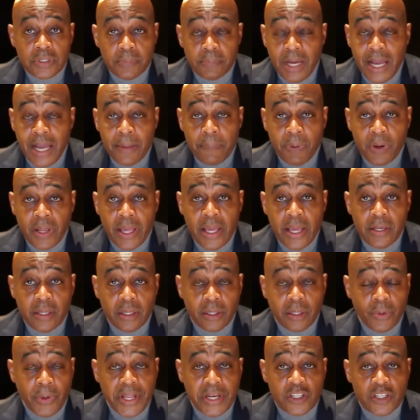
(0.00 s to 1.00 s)
In my plan,
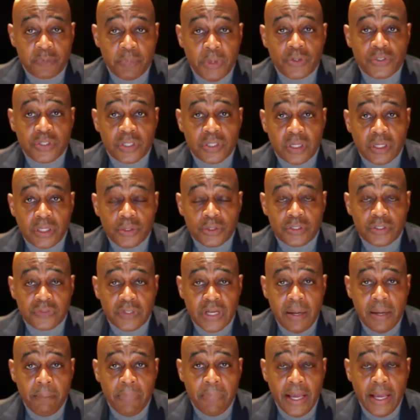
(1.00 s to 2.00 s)
the greatest, most inclusive
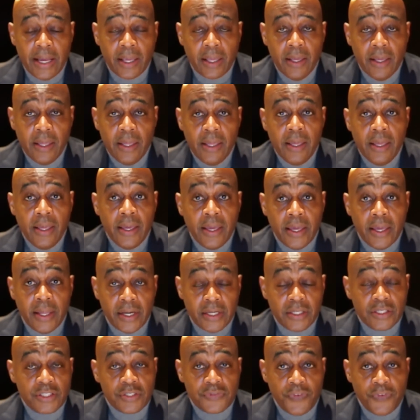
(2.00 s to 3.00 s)
comeback, it
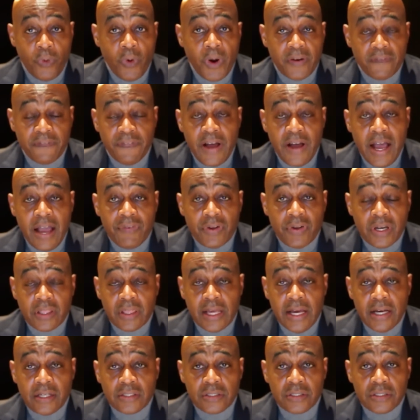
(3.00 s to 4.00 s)
is
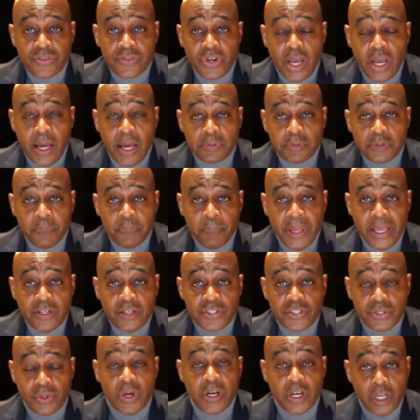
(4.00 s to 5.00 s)
500,000 jobs
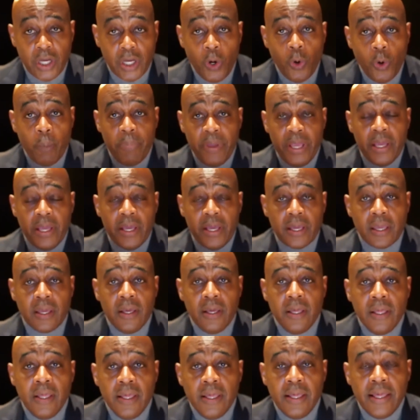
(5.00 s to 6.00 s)
based on go big
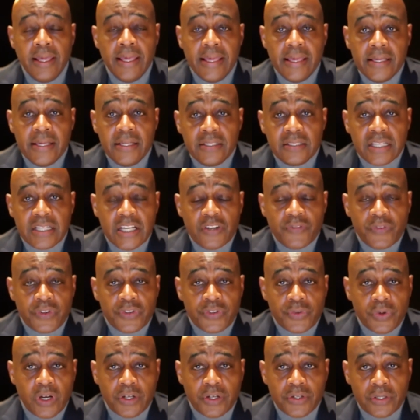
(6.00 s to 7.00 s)
is
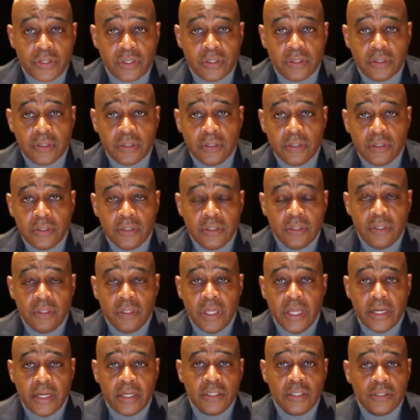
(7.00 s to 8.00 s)
infrastructure.
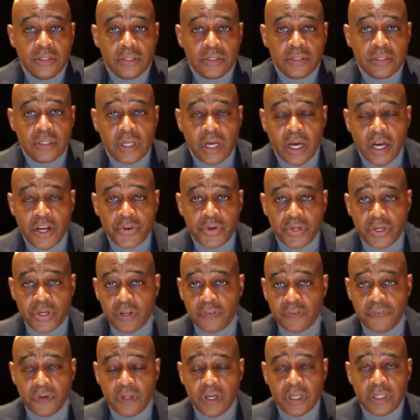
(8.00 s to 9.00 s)
It is the
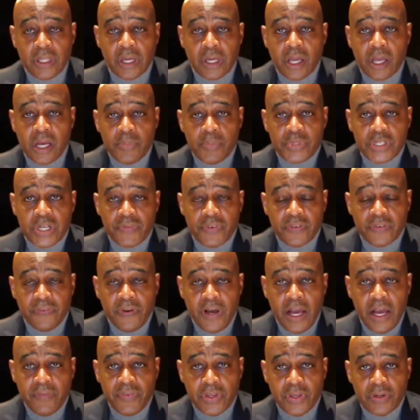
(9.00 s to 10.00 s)
100-year flood that comes every
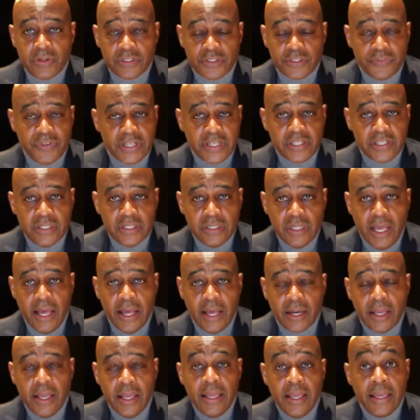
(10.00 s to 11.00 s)
5 years, fixing
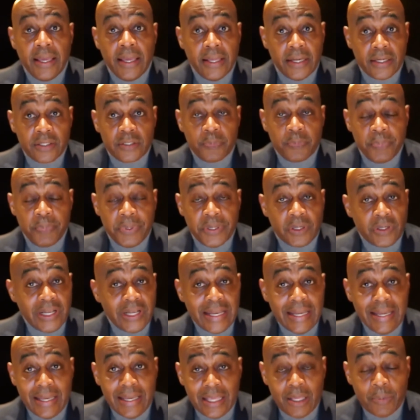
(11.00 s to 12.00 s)
that. It is
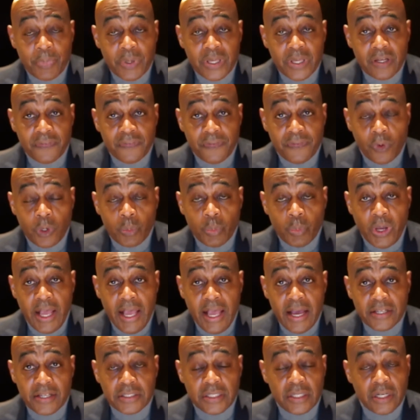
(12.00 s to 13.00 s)
building deeply affordable
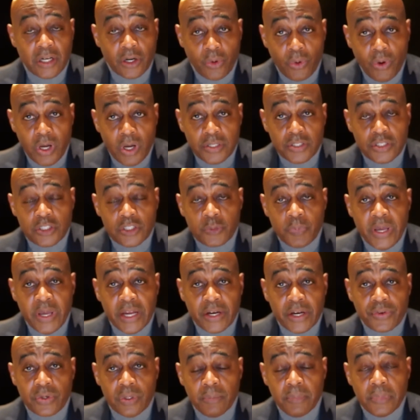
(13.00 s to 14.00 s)
housing across the
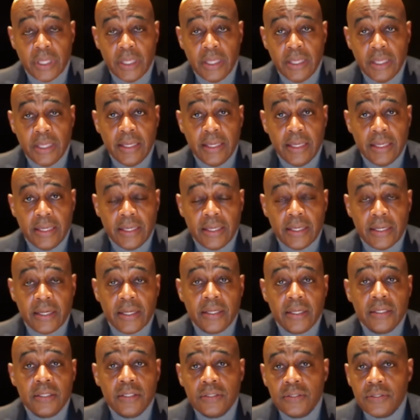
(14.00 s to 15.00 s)
spectrum. It
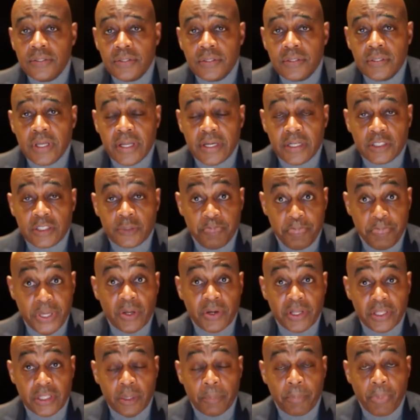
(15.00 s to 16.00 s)
is
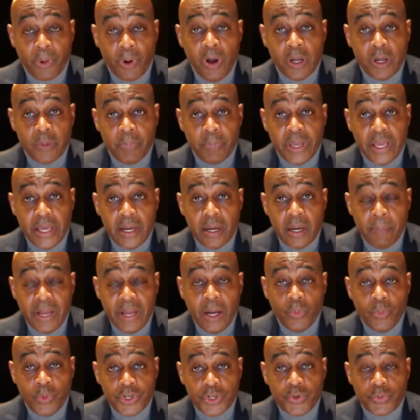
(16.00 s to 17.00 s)
building the broadband
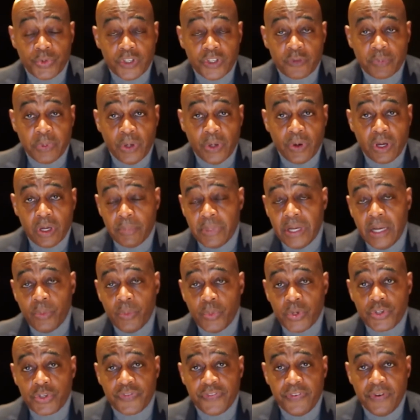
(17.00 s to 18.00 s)
about which we've spoken about,
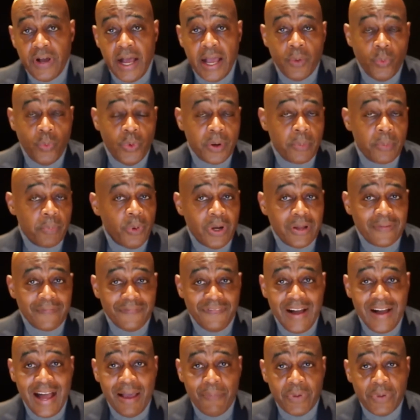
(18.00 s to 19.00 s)
which
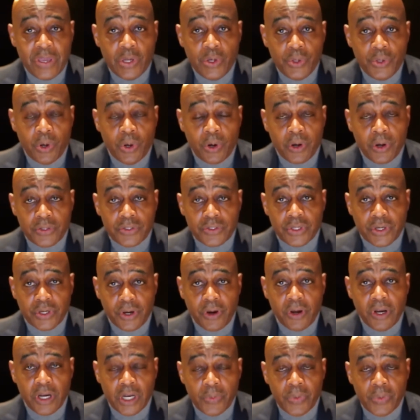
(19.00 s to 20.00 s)
1.5 million New Yorkers are
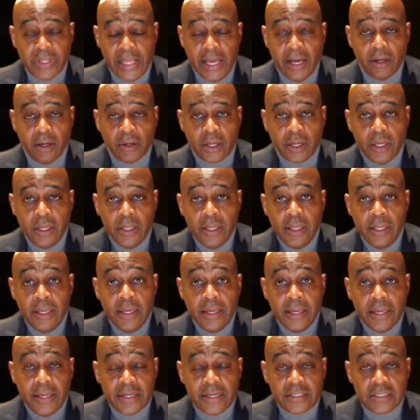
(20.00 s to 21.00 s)
currently without.
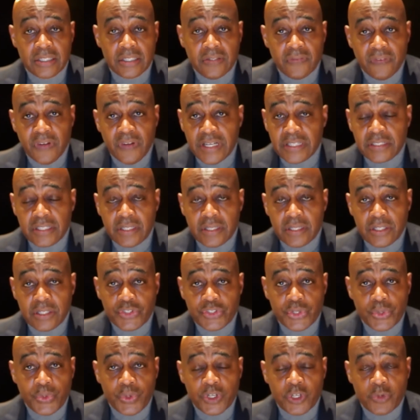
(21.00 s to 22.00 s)
It is investing in the
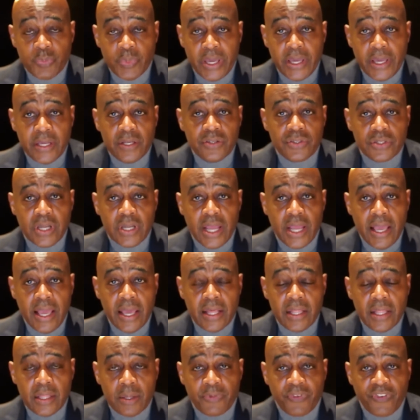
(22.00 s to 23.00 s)
sewage mains
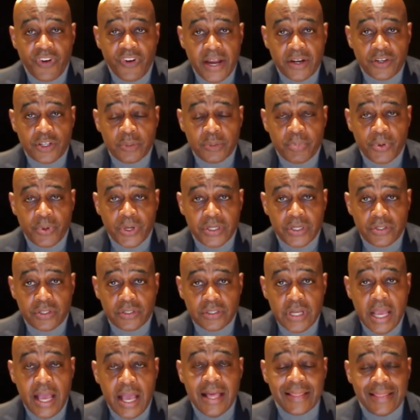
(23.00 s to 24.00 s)
and the fractured
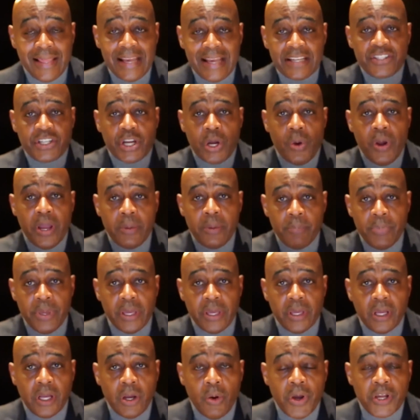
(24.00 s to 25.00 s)
bridges. That's going
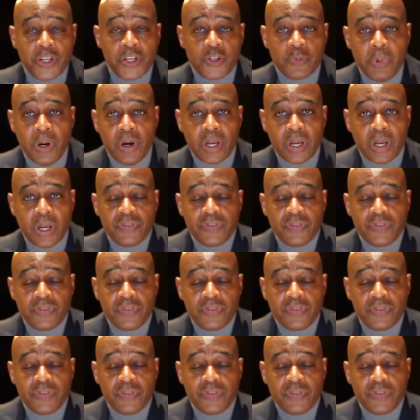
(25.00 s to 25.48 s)
big, going small.